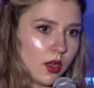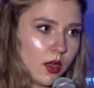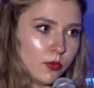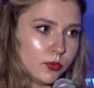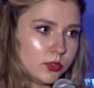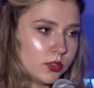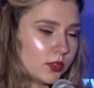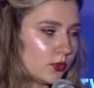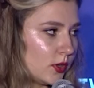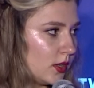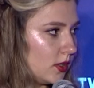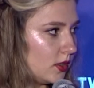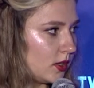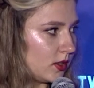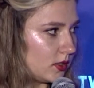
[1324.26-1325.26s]
would agree
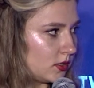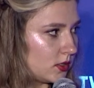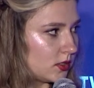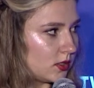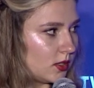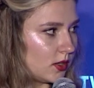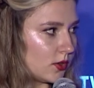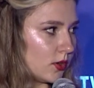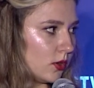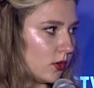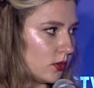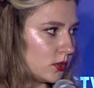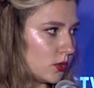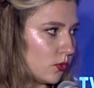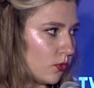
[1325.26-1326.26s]
that there are
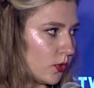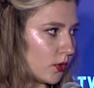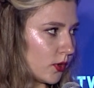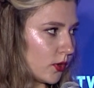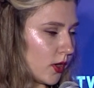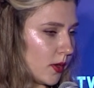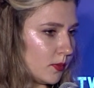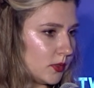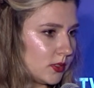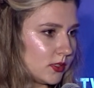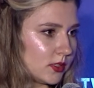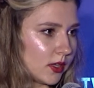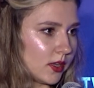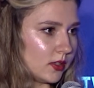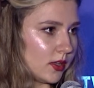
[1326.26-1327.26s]
lots of war crimes
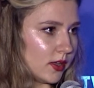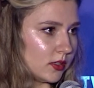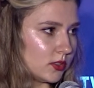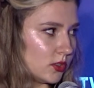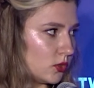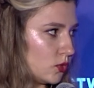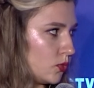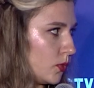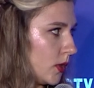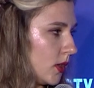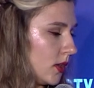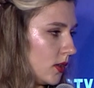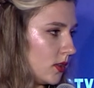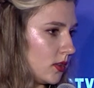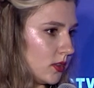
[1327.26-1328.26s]
connected
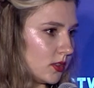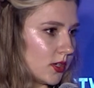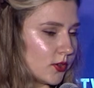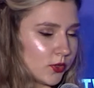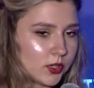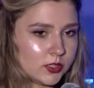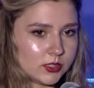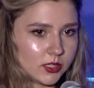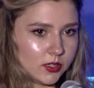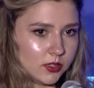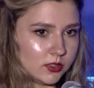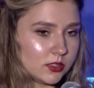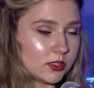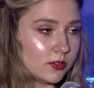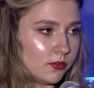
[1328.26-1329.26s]
with targeting
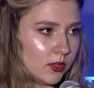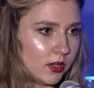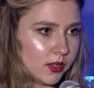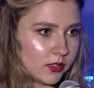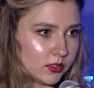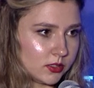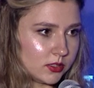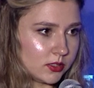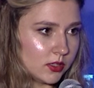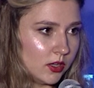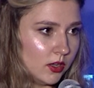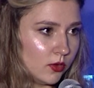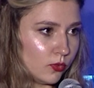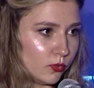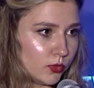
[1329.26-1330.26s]
civilians,
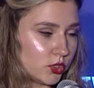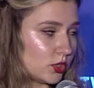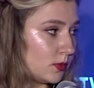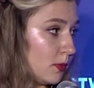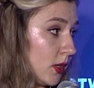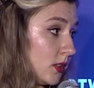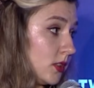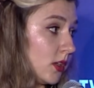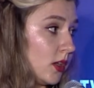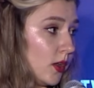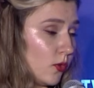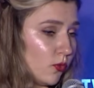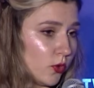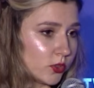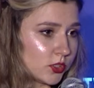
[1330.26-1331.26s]
which is basically a
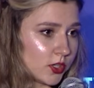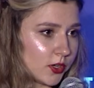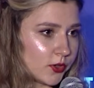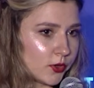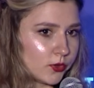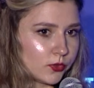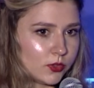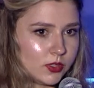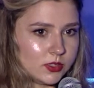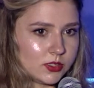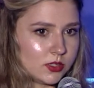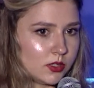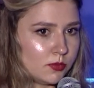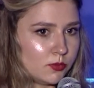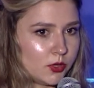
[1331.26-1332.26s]
war terror. This is
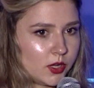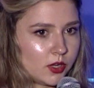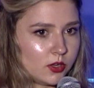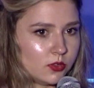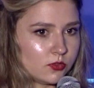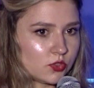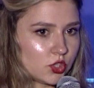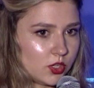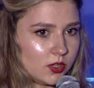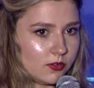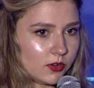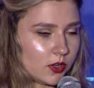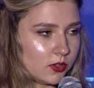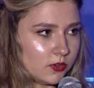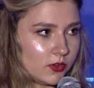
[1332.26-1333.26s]
the breaking of Geneva
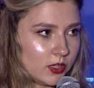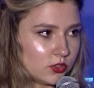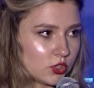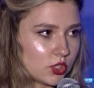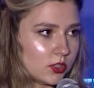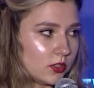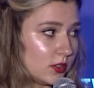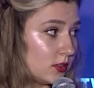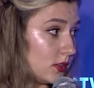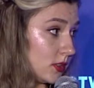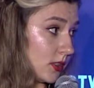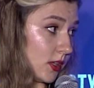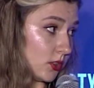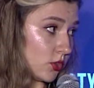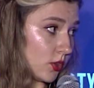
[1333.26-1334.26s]
Convention and
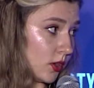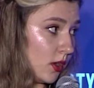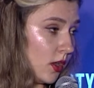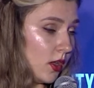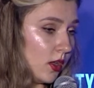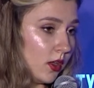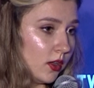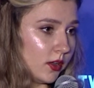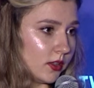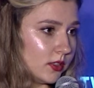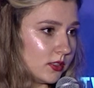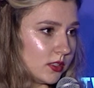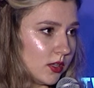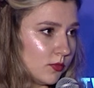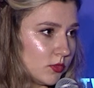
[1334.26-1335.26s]
etc. At the
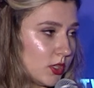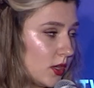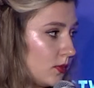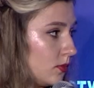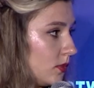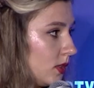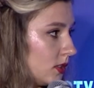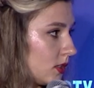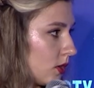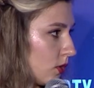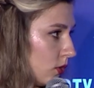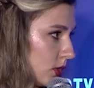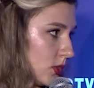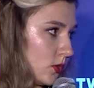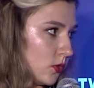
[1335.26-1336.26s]
same time, these are
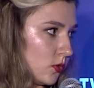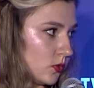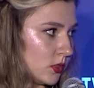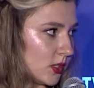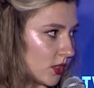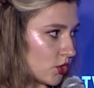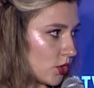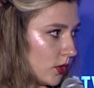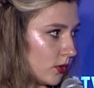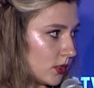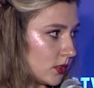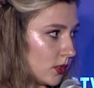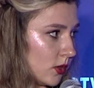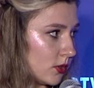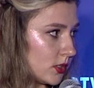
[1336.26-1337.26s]
also sexual
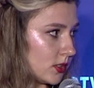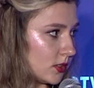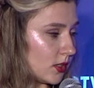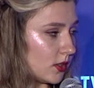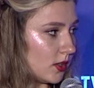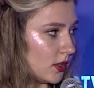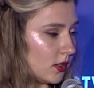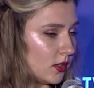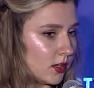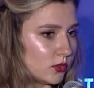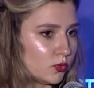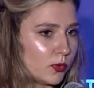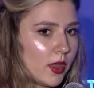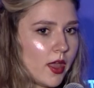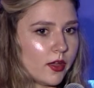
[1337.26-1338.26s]
assaults, and I think that
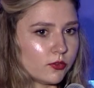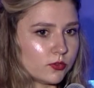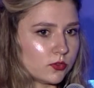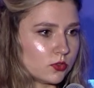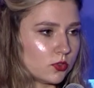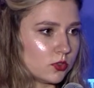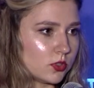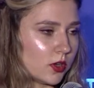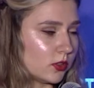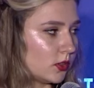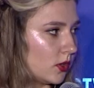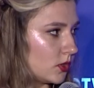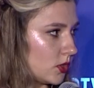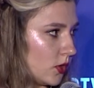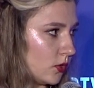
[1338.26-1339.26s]
we have to talk
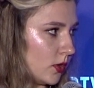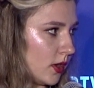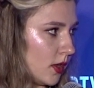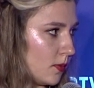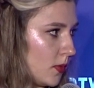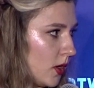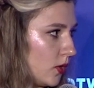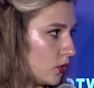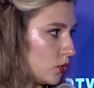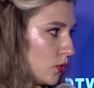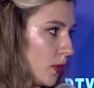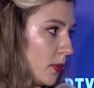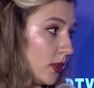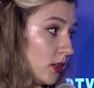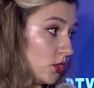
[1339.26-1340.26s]
not only about
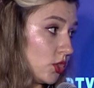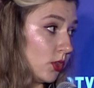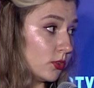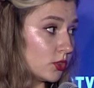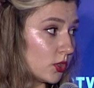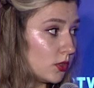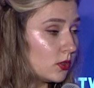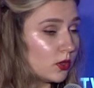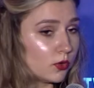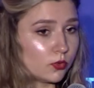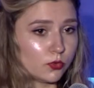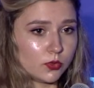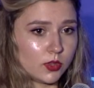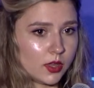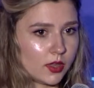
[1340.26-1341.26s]
women and children, though
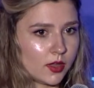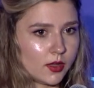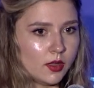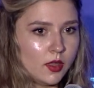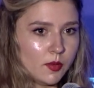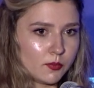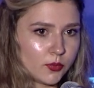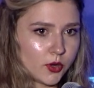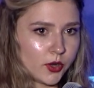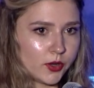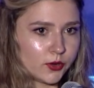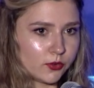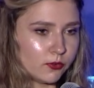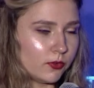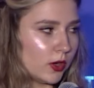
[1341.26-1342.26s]
they're
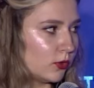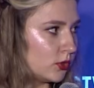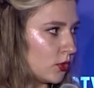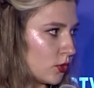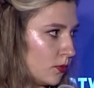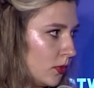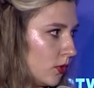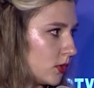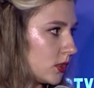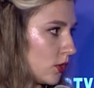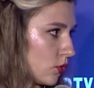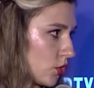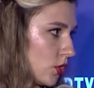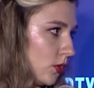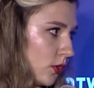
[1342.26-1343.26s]
prior vulnerable
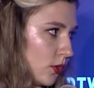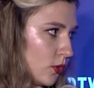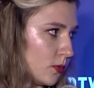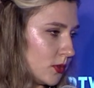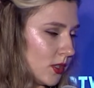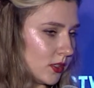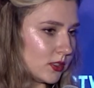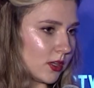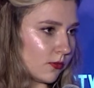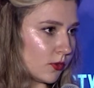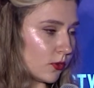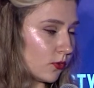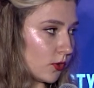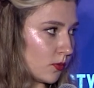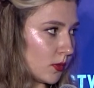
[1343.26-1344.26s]
social groups that suffer
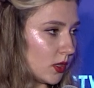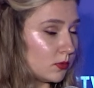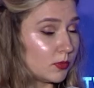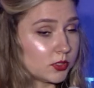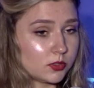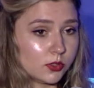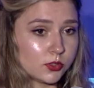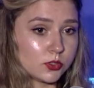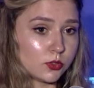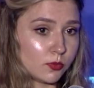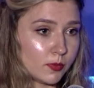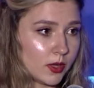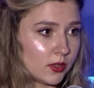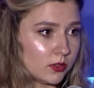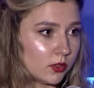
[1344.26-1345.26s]
from that, but also
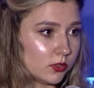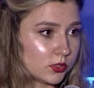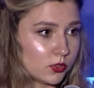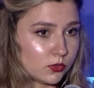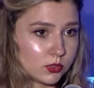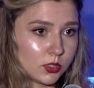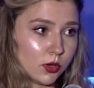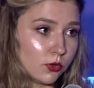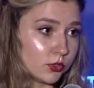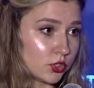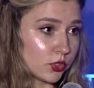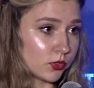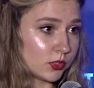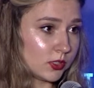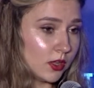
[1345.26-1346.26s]
men, also
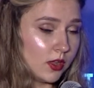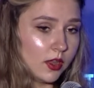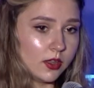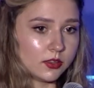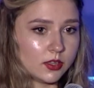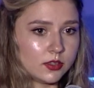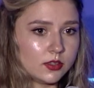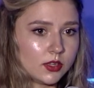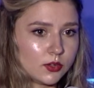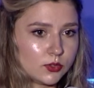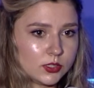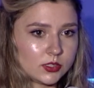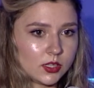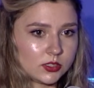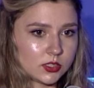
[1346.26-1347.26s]
soldiers. Then there
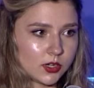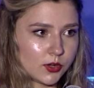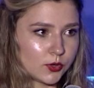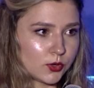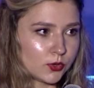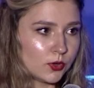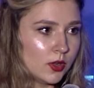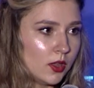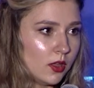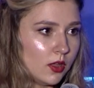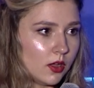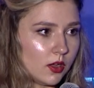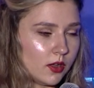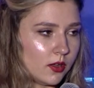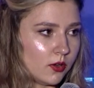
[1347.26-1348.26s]
is the terror
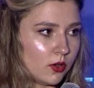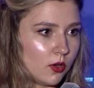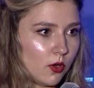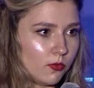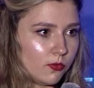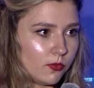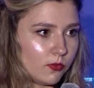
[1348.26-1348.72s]
of